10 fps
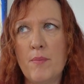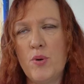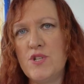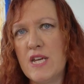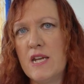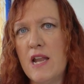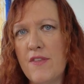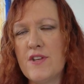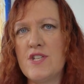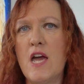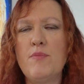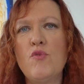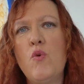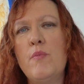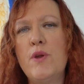putting another type
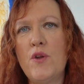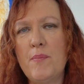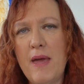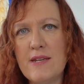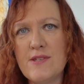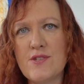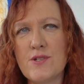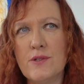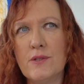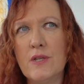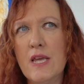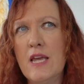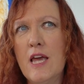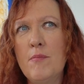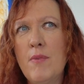of woman on a pedestal.
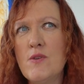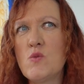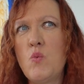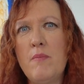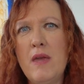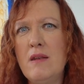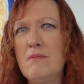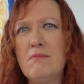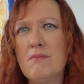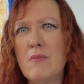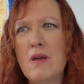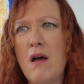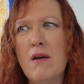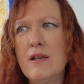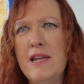And most women
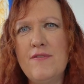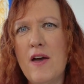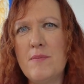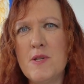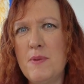can't live up to